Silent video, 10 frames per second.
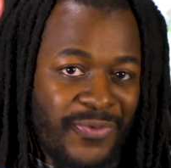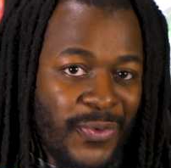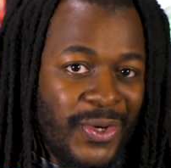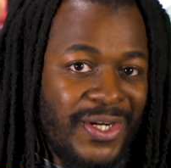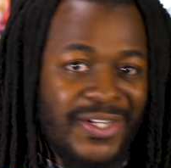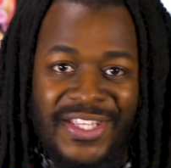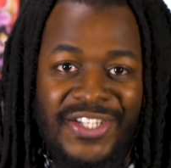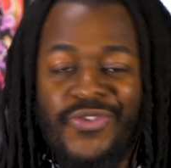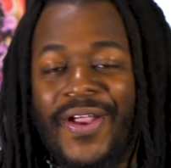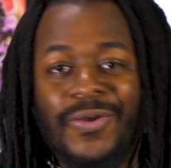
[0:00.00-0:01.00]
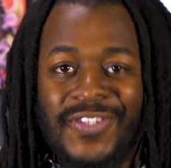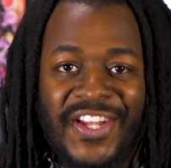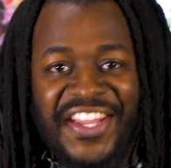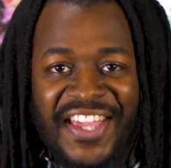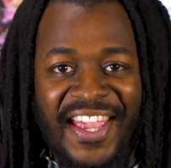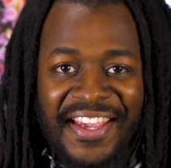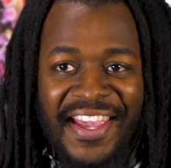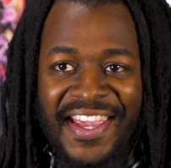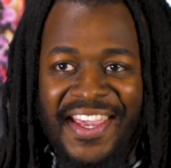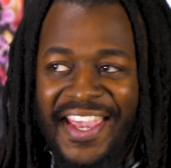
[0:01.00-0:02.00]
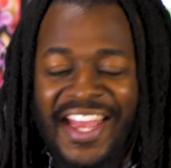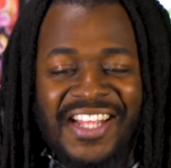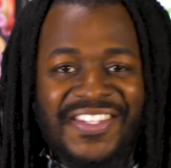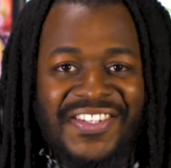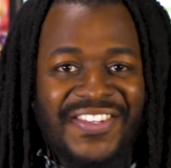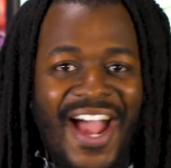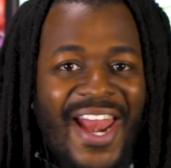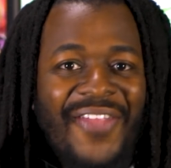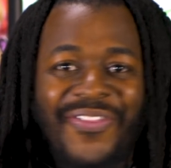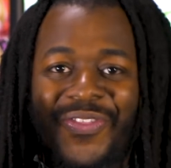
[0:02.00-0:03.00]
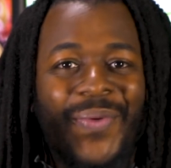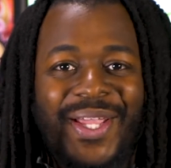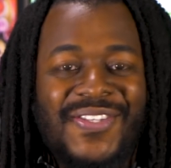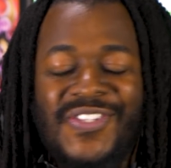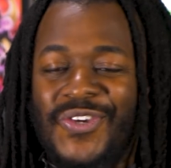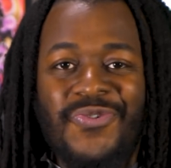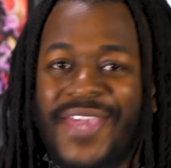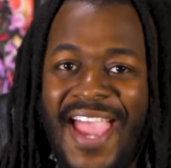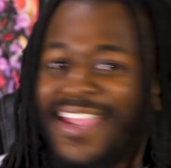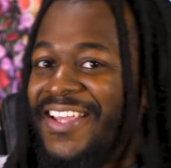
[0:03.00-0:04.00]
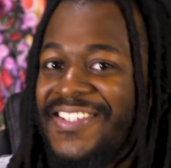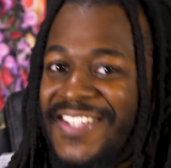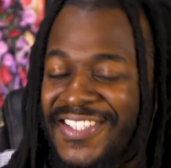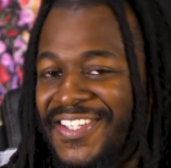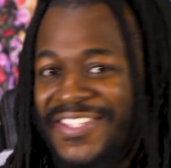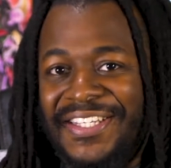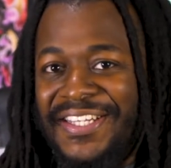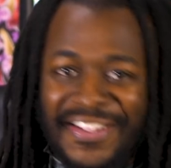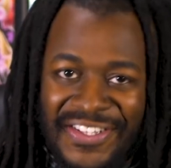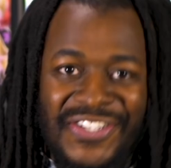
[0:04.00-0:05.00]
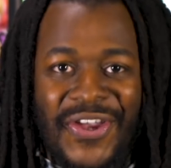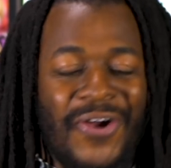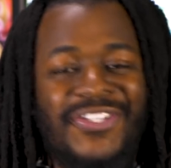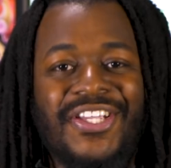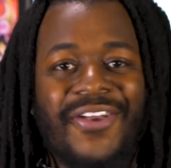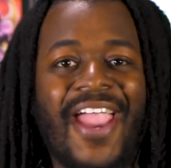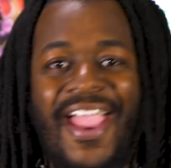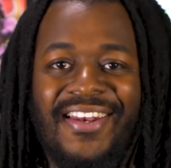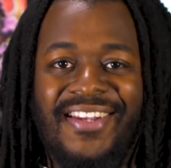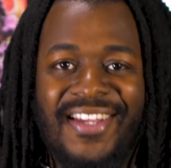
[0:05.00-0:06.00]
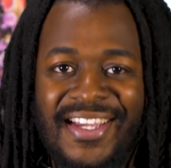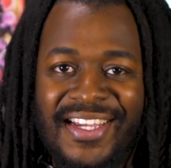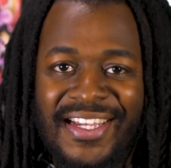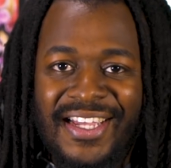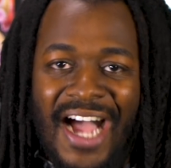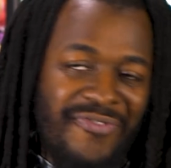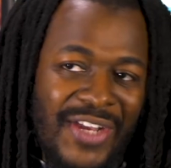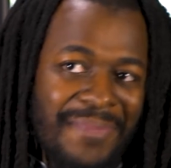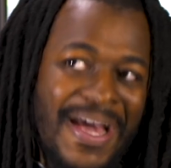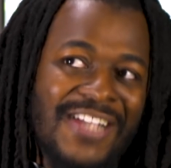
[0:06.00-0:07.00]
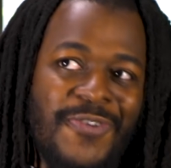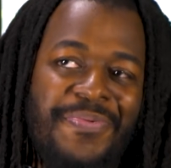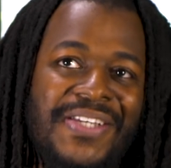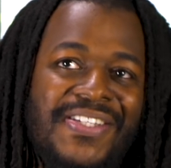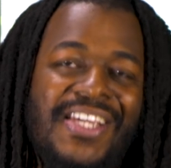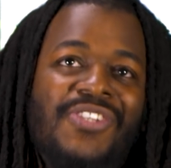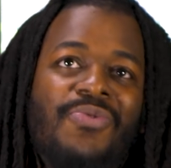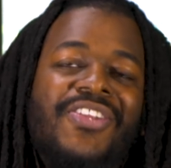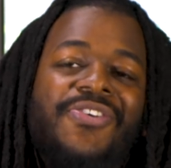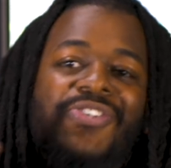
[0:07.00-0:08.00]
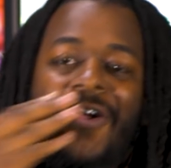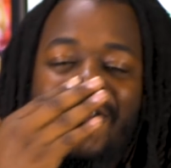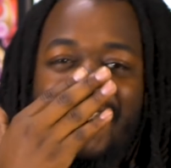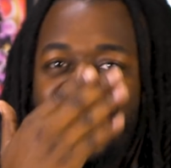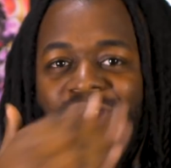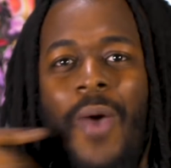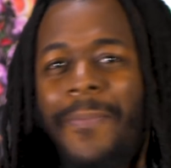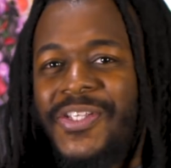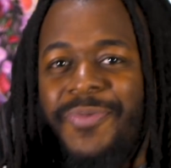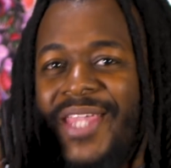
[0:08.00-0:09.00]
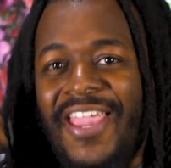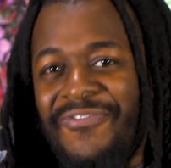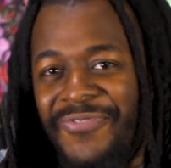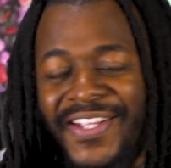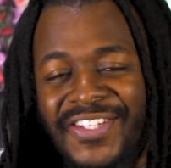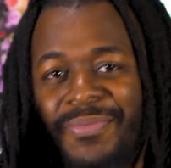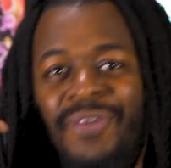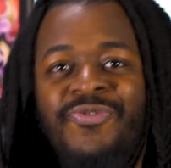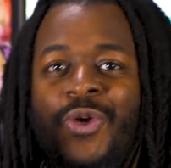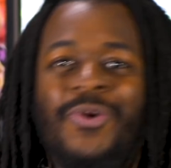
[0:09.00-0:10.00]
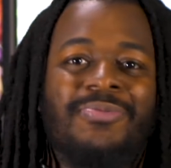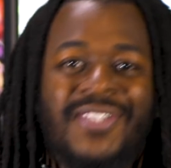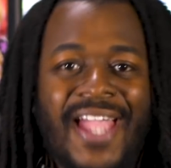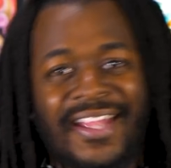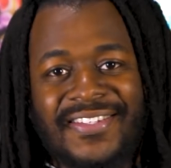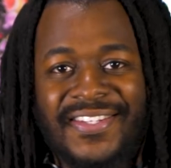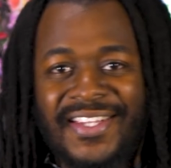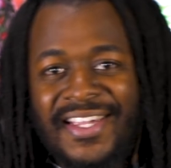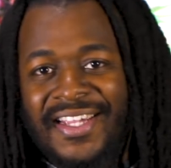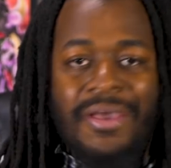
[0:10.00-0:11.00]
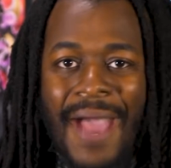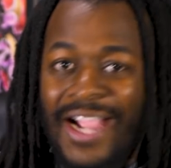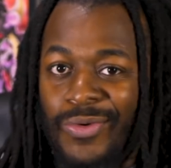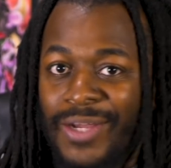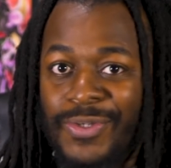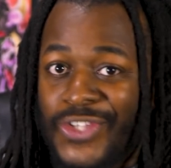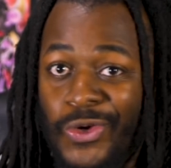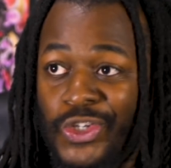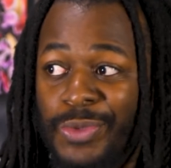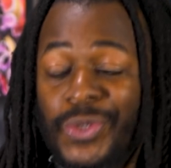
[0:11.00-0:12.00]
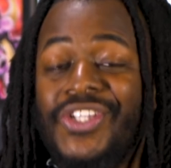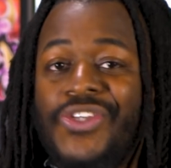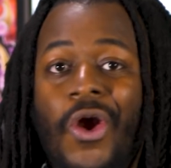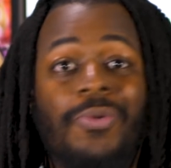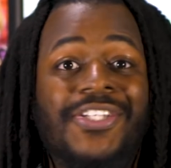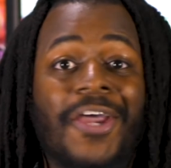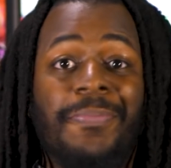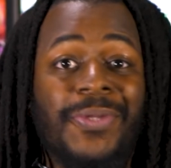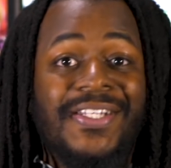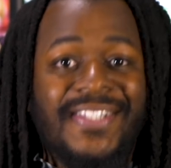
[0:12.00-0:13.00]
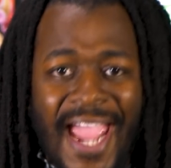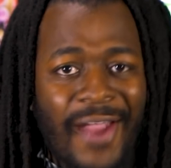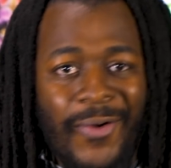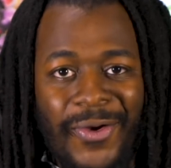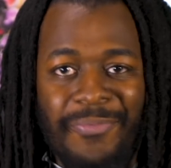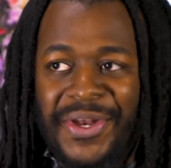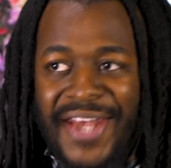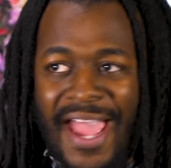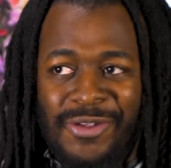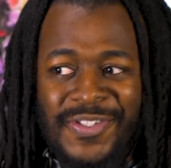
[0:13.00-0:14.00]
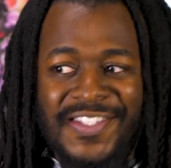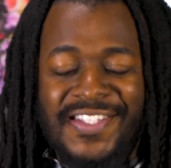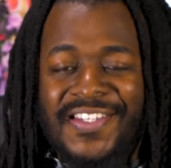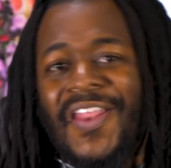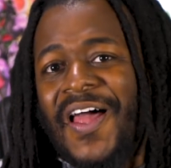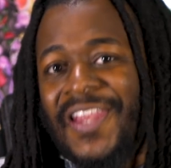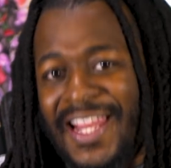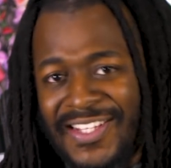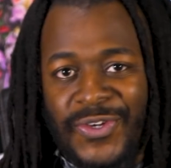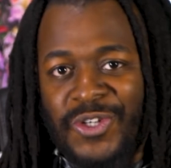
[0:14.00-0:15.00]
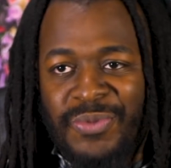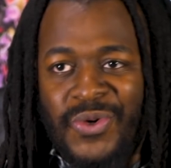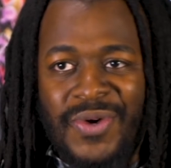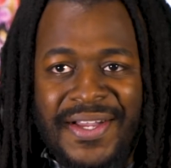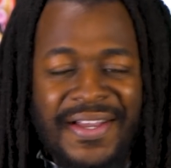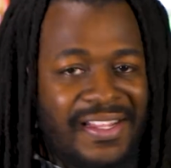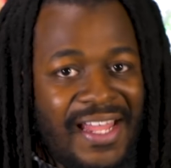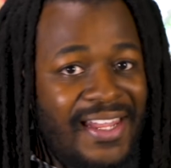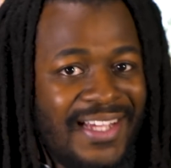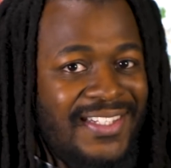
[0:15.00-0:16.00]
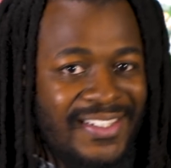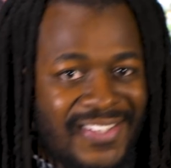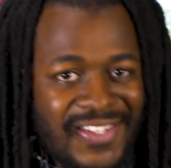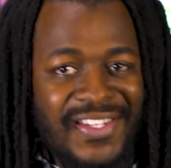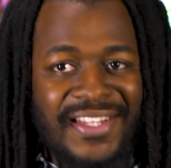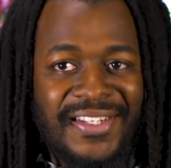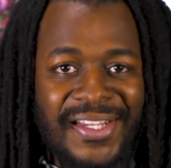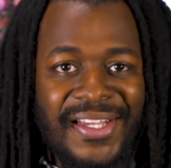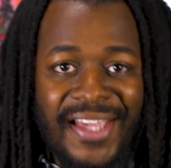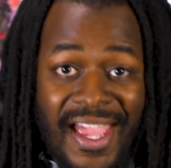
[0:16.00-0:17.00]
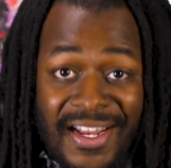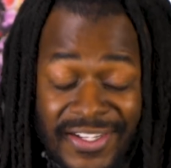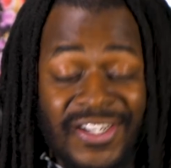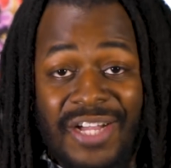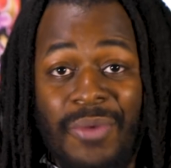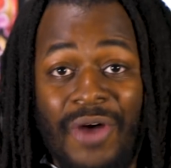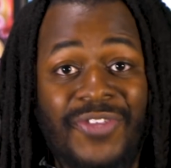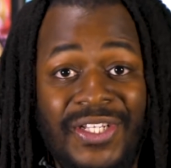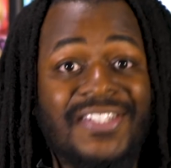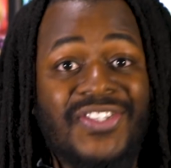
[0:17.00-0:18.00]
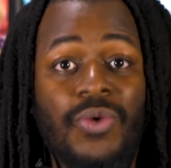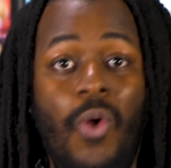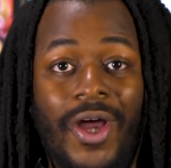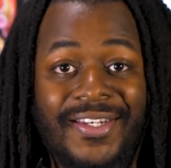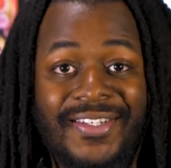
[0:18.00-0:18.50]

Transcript: for the Draco Slaying King, and it's not at three, so you can't consistently get this card to your hand. I feel like Master Peace is one of those cards that just so happens to be a victim of circumstance. Back when it was searchable, this card was a complete terror, but now since it's a lot less searchable, a lot less consistent, it could come off the list to one.